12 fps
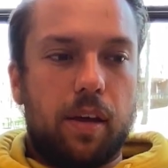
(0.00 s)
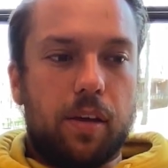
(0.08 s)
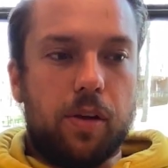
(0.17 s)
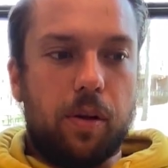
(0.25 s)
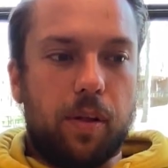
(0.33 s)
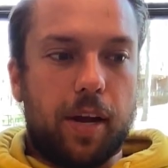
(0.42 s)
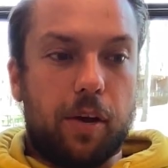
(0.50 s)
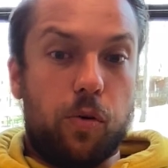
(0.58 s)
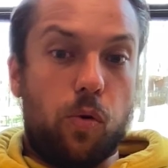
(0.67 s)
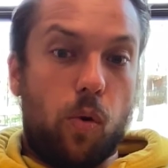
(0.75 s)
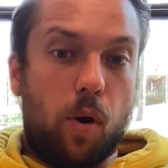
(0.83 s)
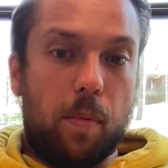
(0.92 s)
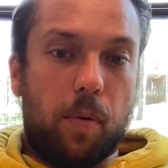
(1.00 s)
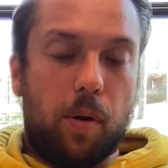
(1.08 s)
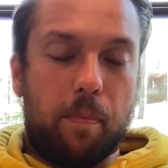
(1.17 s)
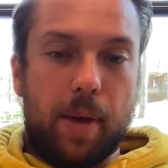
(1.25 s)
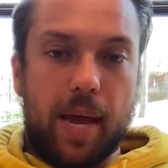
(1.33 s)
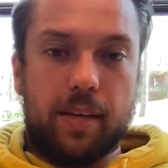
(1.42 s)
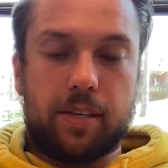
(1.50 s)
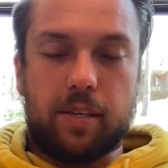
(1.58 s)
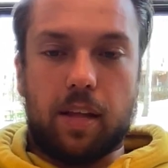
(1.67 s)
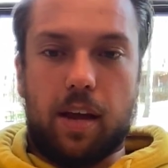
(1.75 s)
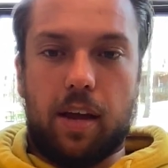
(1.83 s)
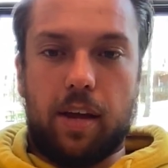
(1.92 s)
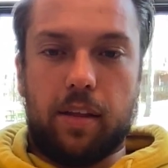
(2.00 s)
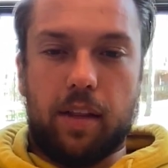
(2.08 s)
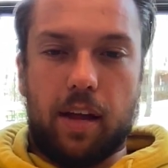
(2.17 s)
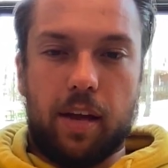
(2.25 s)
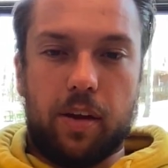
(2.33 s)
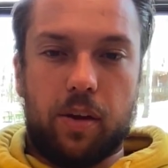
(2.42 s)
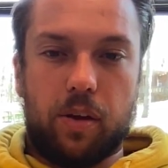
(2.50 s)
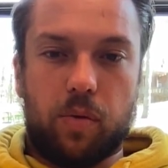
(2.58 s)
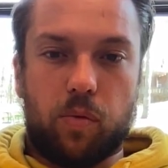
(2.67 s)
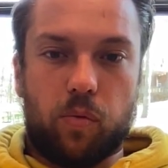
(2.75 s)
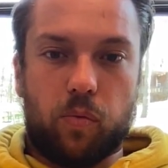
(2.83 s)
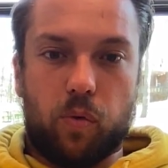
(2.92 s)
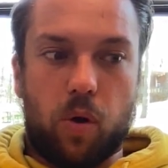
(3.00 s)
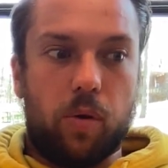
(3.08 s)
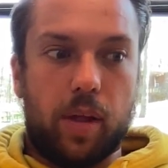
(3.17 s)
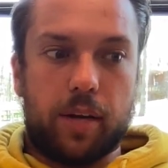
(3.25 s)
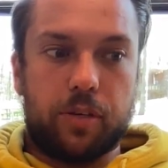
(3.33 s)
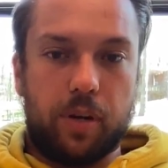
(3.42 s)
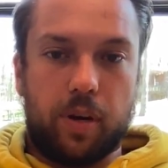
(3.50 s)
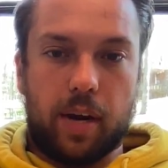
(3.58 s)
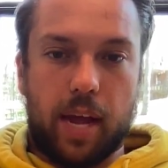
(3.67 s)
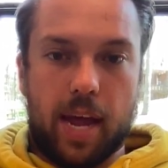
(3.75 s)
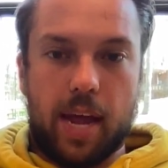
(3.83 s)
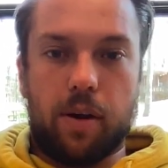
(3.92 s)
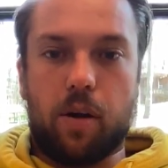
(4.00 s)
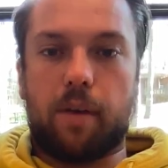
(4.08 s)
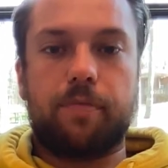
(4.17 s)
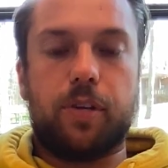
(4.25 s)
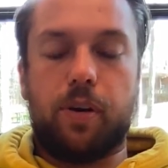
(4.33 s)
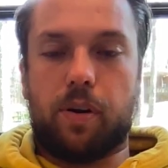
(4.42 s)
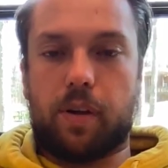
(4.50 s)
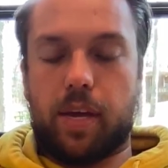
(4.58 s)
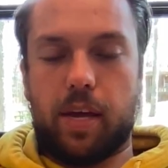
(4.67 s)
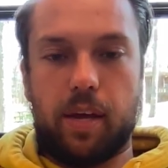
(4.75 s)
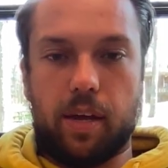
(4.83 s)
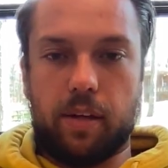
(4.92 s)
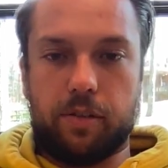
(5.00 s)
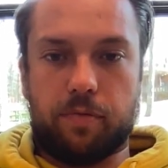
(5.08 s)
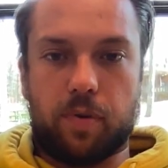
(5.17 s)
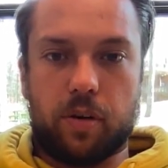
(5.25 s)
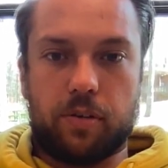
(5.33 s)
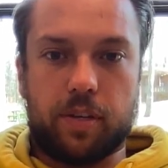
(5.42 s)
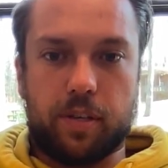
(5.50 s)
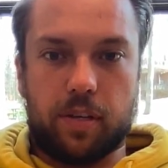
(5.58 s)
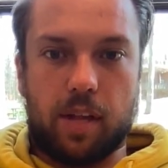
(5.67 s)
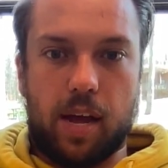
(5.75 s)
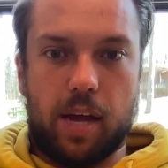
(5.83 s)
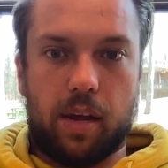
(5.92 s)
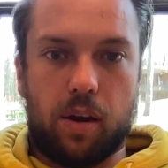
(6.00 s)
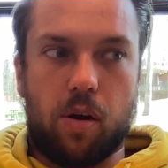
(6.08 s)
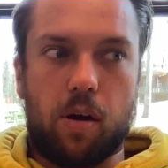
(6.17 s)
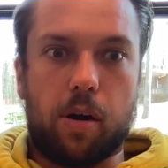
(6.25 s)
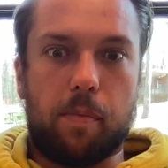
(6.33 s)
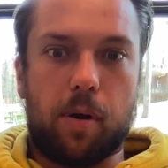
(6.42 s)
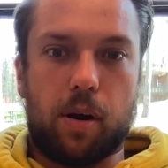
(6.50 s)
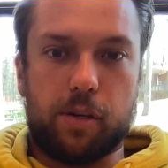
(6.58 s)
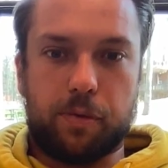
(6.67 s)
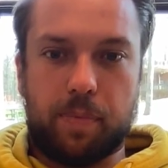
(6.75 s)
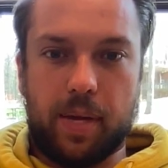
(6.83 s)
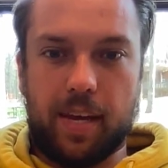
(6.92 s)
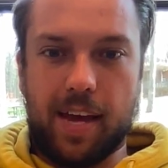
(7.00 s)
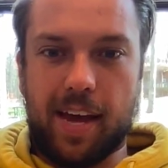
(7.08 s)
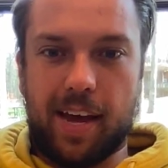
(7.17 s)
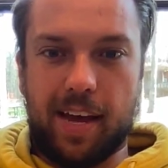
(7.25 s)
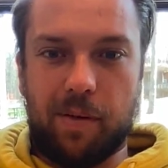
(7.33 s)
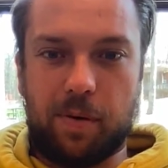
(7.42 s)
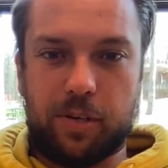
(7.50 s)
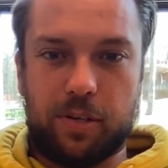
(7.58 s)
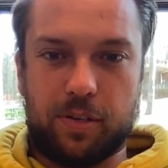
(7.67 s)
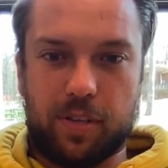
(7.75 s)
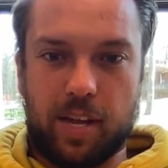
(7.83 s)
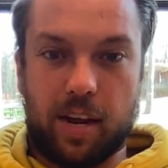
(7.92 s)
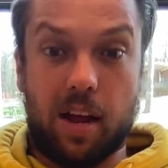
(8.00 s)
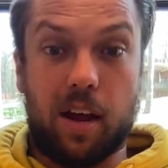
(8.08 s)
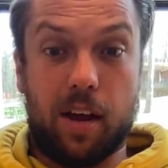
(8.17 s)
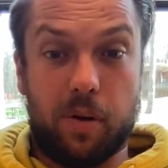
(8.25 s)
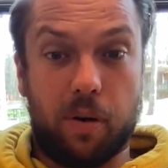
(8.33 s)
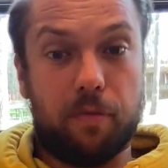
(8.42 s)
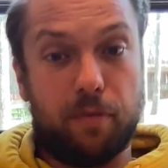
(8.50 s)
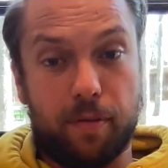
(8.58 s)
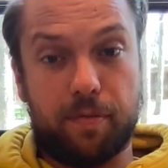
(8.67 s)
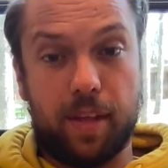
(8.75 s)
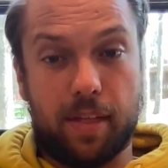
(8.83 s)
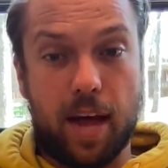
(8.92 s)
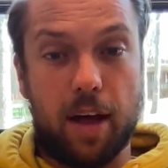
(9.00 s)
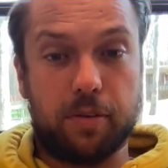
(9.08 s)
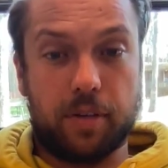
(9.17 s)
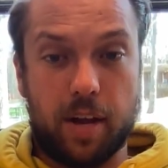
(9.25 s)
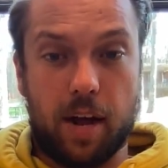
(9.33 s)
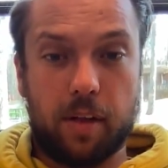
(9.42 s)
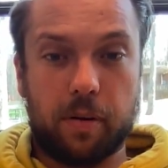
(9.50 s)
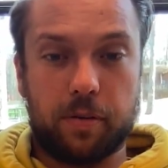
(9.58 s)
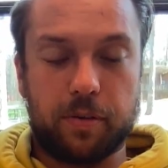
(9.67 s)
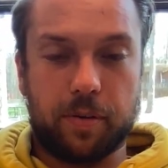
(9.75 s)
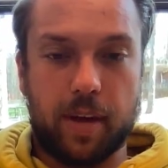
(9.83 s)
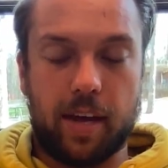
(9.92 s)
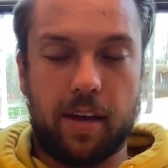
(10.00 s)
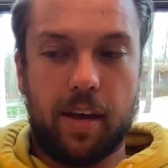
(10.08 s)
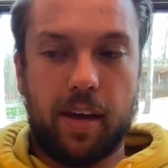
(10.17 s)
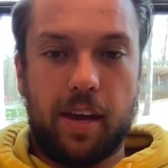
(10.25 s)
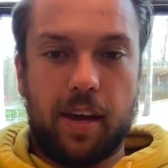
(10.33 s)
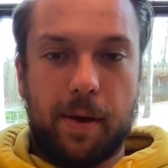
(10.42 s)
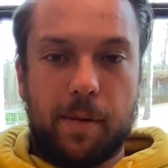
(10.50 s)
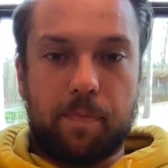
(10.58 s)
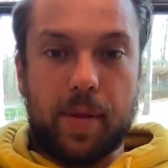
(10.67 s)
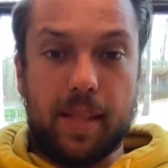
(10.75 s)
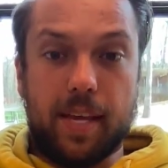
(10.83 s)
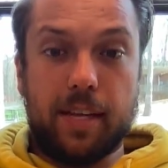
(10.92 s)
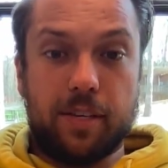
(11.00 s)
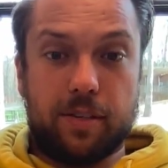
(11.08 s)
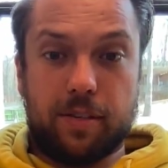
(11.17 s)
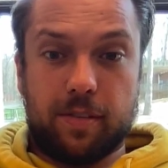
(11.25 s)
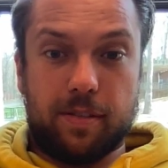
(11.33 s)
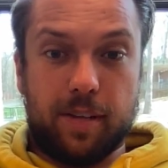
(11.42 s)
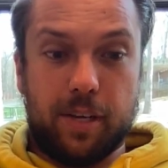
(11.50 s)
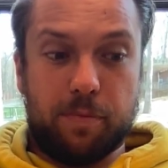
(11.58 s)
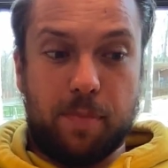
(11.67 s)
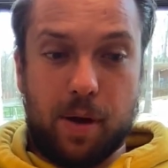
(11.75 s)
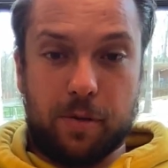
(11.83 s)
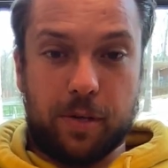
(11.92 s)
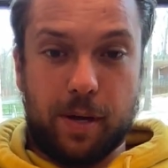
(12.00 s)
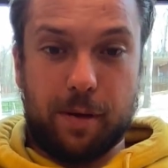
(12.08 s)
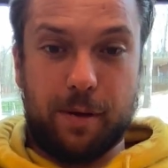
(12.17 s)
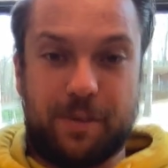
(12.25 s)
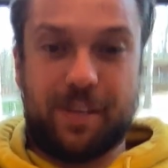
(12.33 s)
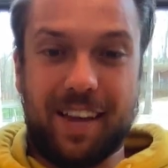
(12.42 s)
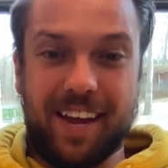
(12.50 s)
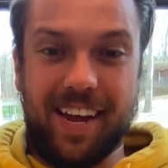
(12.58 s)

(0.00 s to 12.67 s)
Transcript: you know, like a normal baseline like Rolex you're gonna hand off to your kids versus like an Audemars Piguet, which is like 150 thousand dollars. Okay, and these these bozos